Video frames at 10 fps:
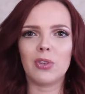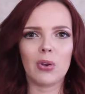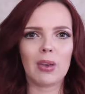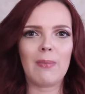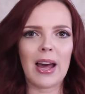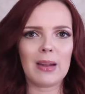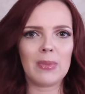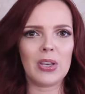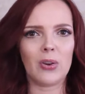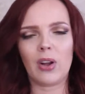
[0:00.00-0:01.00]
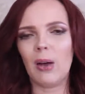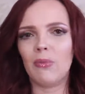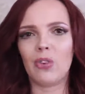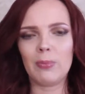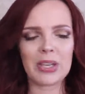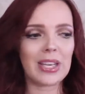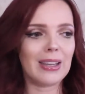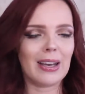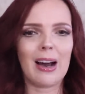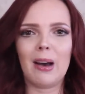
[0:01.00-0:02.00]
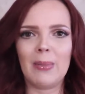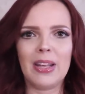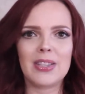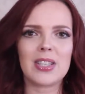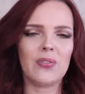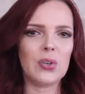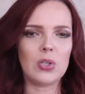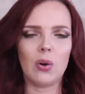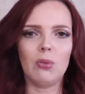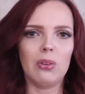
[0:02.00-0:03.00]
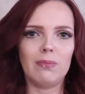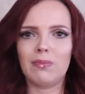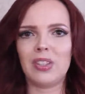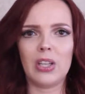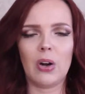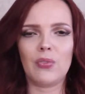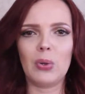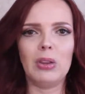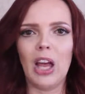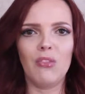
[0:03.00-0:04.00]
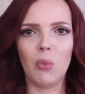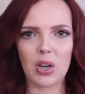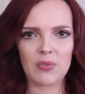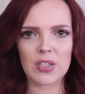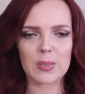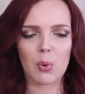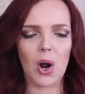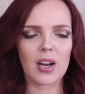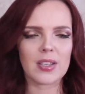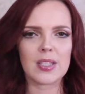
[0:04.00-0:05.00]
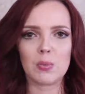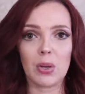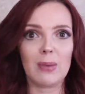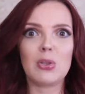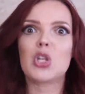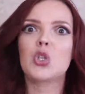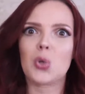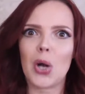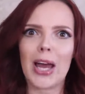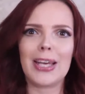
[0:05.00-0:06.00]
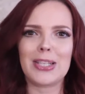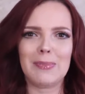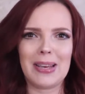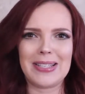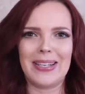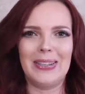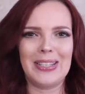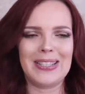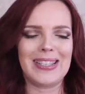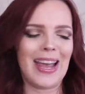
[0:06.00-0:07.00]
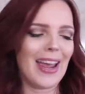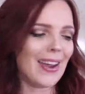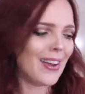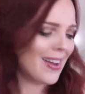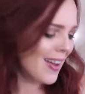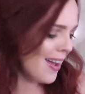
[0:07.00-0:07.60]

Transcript: Don't get mad at me or come for me in the comments if you don't, you know, if you love one of these products is what I'm trying to basically say.